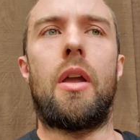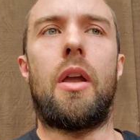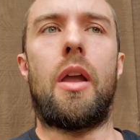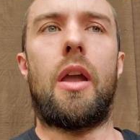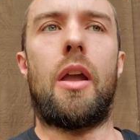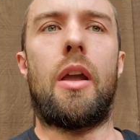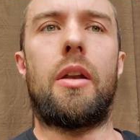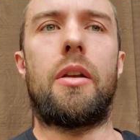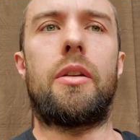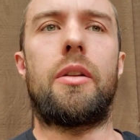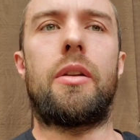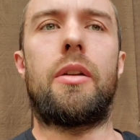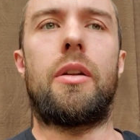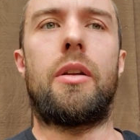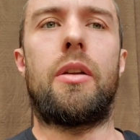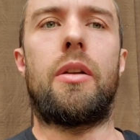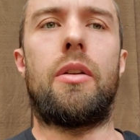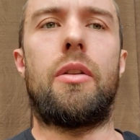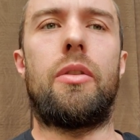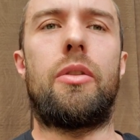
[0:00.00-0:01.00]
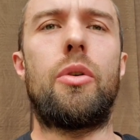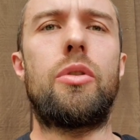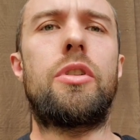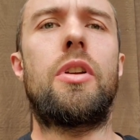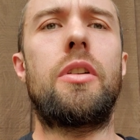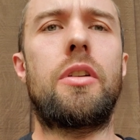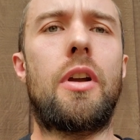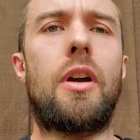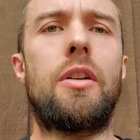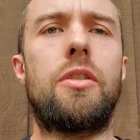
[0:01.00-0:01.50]
And those
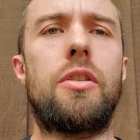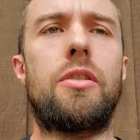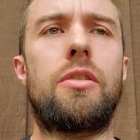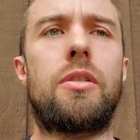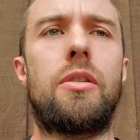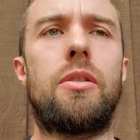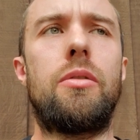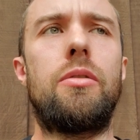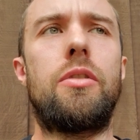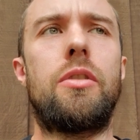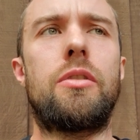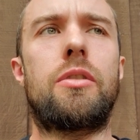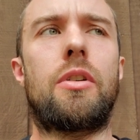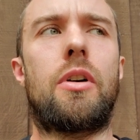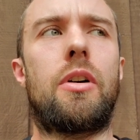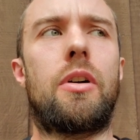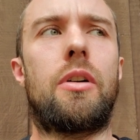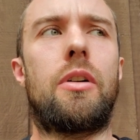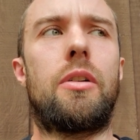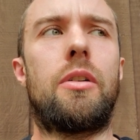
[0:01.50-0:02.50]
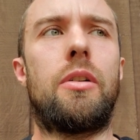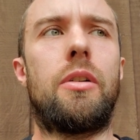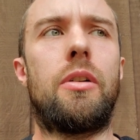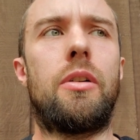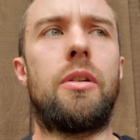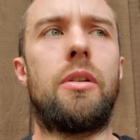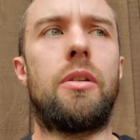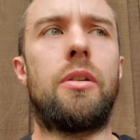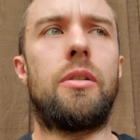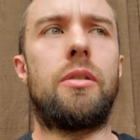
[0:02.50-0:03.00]
unconscious solutions are
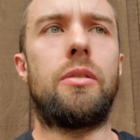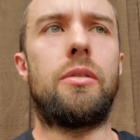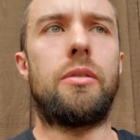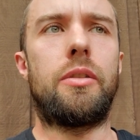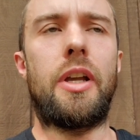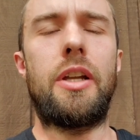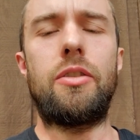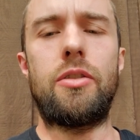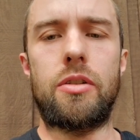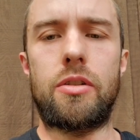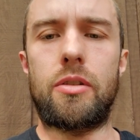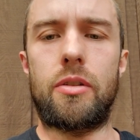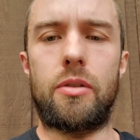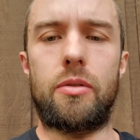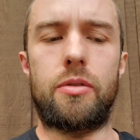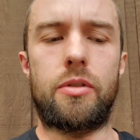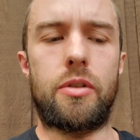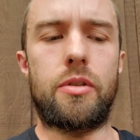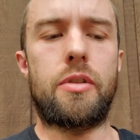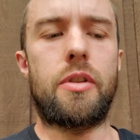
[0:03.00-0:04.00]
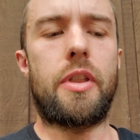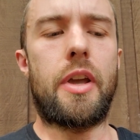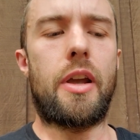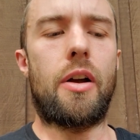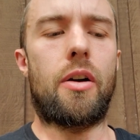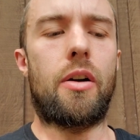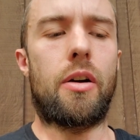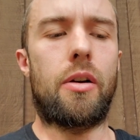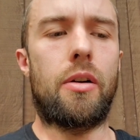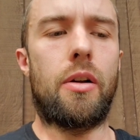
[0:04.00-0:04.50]
nature's solutions. They
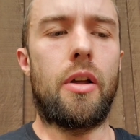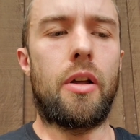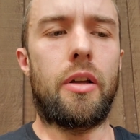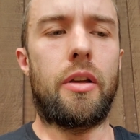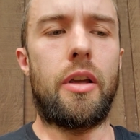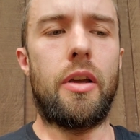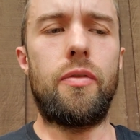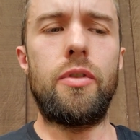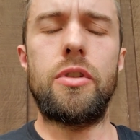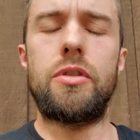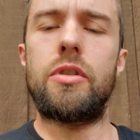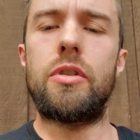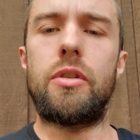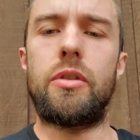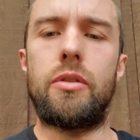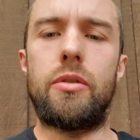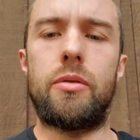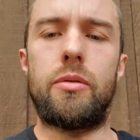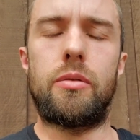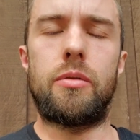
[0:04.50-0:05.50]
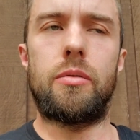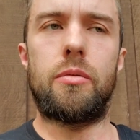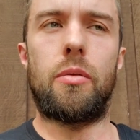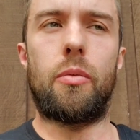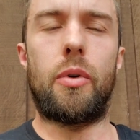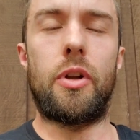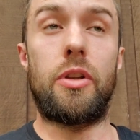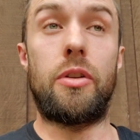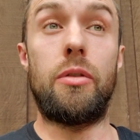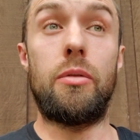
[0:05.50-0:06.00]
are given to you
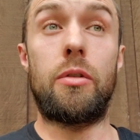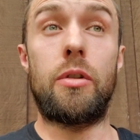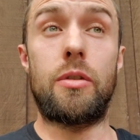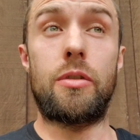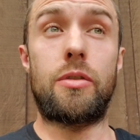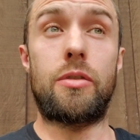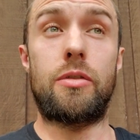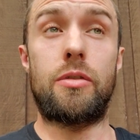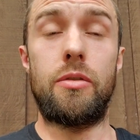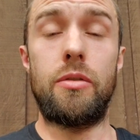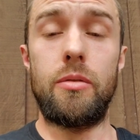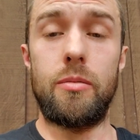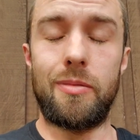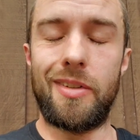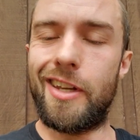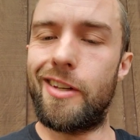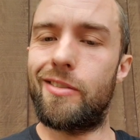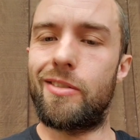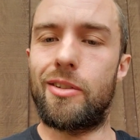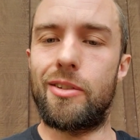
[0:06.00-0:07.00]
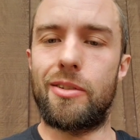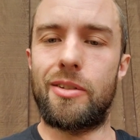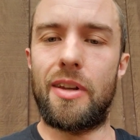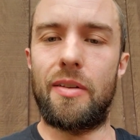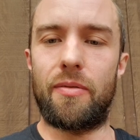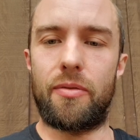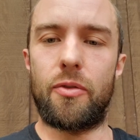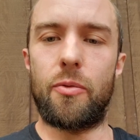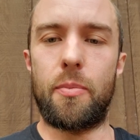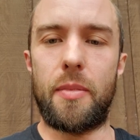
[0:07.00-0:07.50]
when you consume nature's
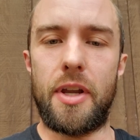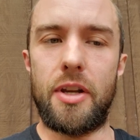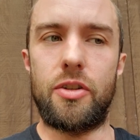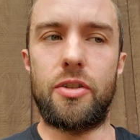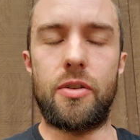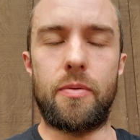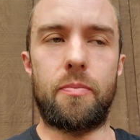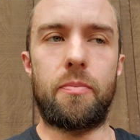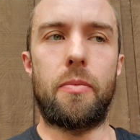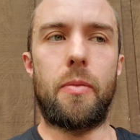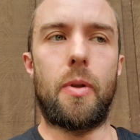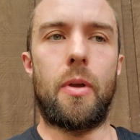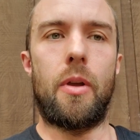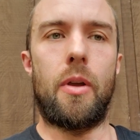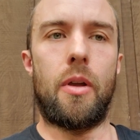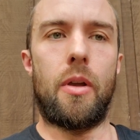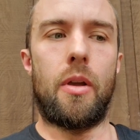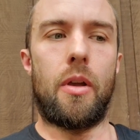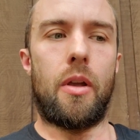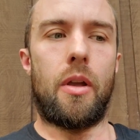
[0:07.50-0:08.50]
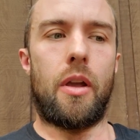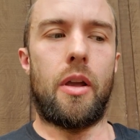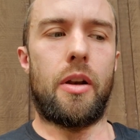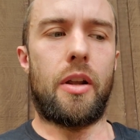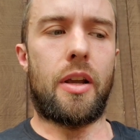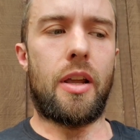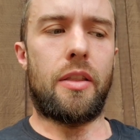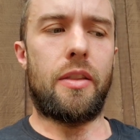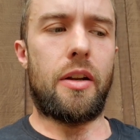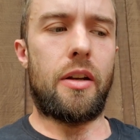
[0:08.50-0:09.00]
information. And
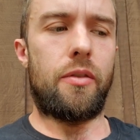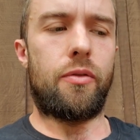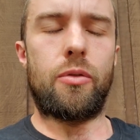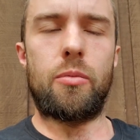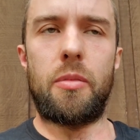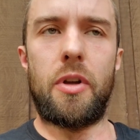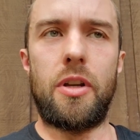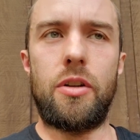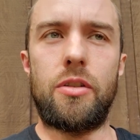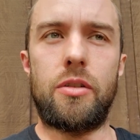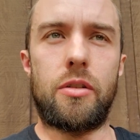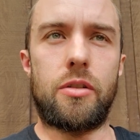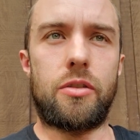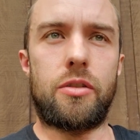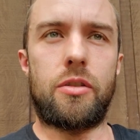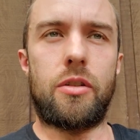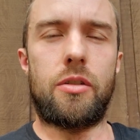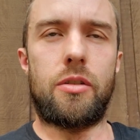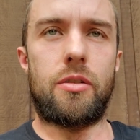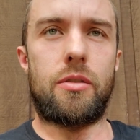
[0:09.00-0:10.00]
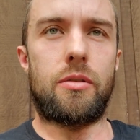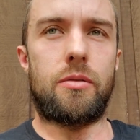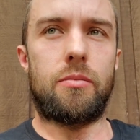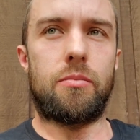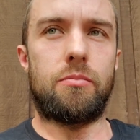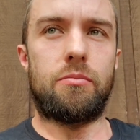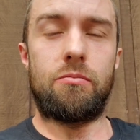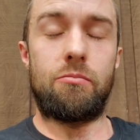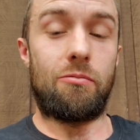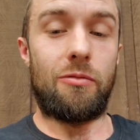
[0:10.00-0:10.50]
again, that information is just
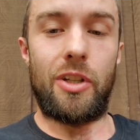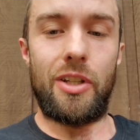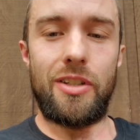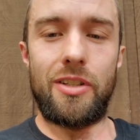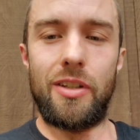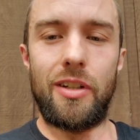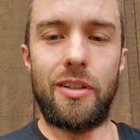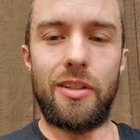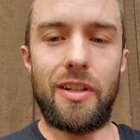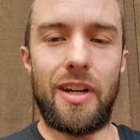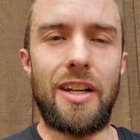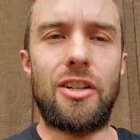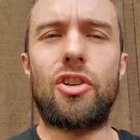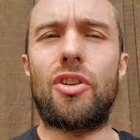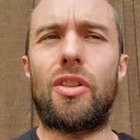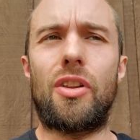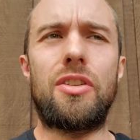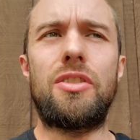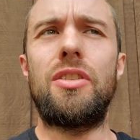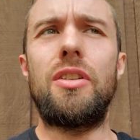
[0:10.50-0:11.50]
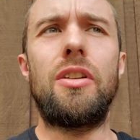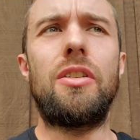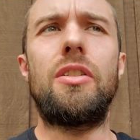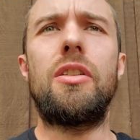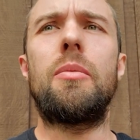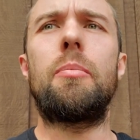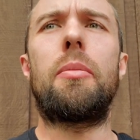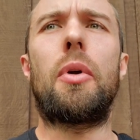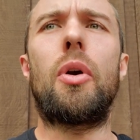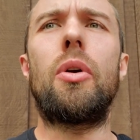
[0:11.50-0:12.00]
listening to nature, listening to the
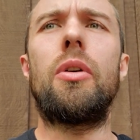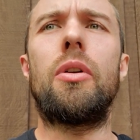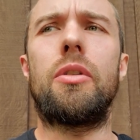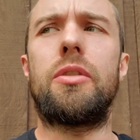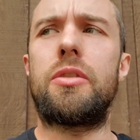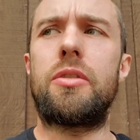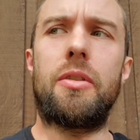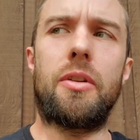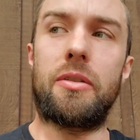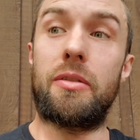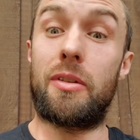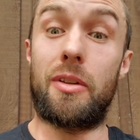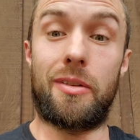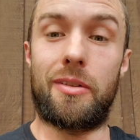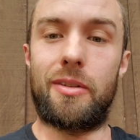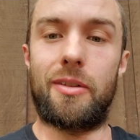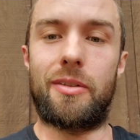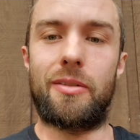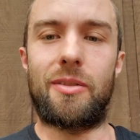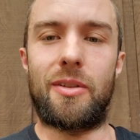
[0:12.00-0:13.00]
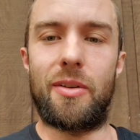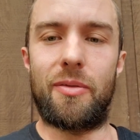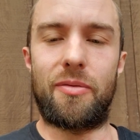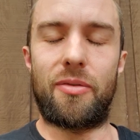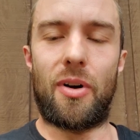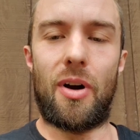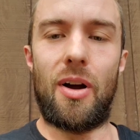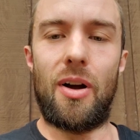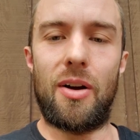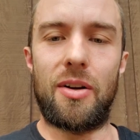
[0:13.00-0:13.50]
birds, the
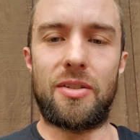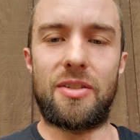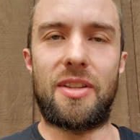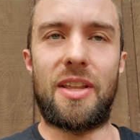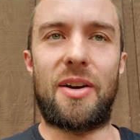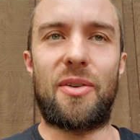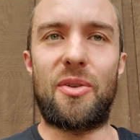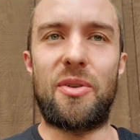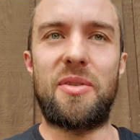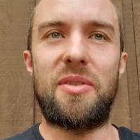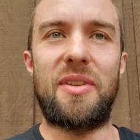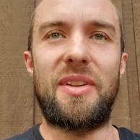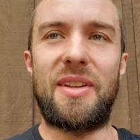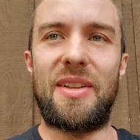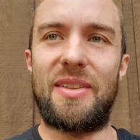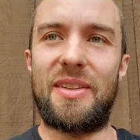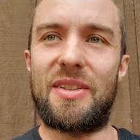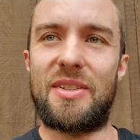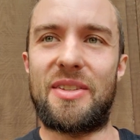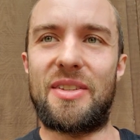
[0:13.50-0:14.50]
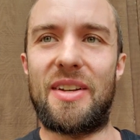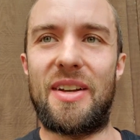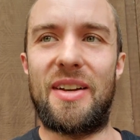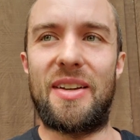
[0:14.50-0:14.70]
frogs that are in this